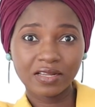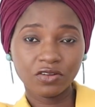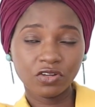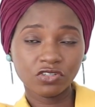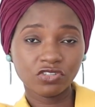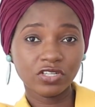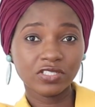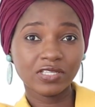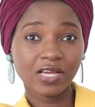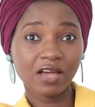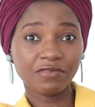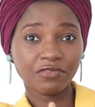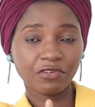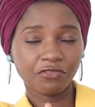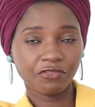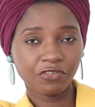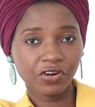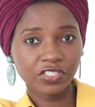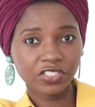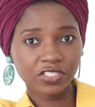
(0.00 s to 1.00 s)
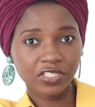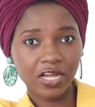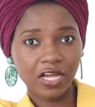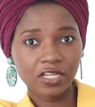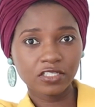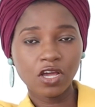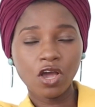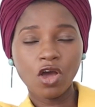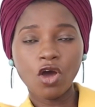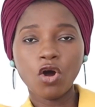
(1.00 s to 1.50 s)
Now you're trying to have a fresh
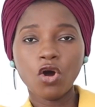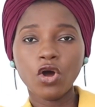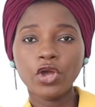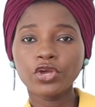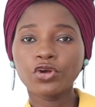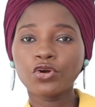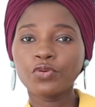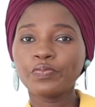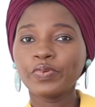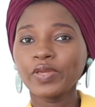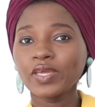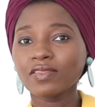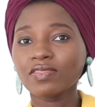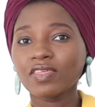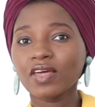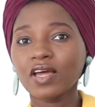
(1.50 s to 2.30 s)
start. Or it could be